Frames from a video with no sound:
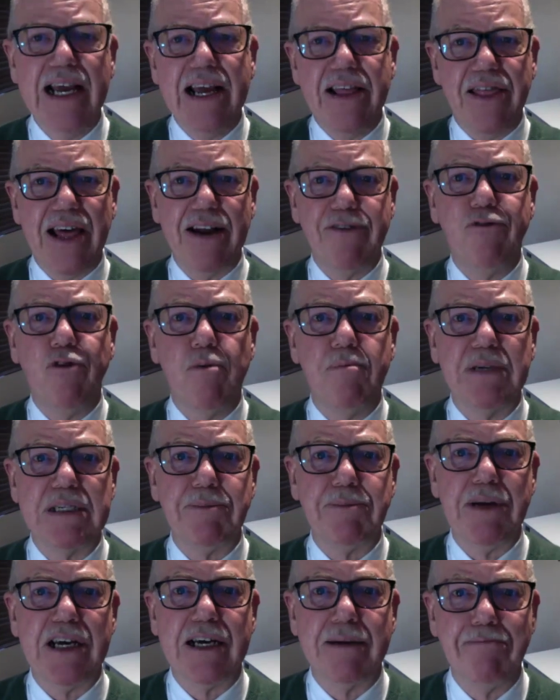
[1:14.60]
That form must
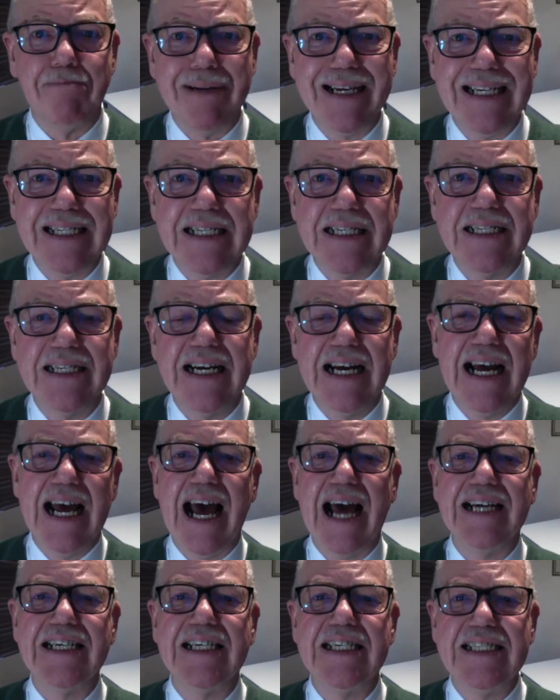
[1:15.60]
be completed
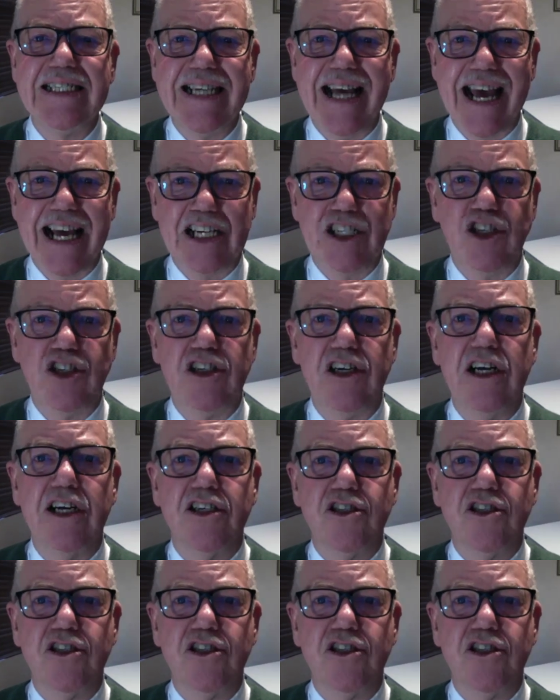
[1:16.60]
and attached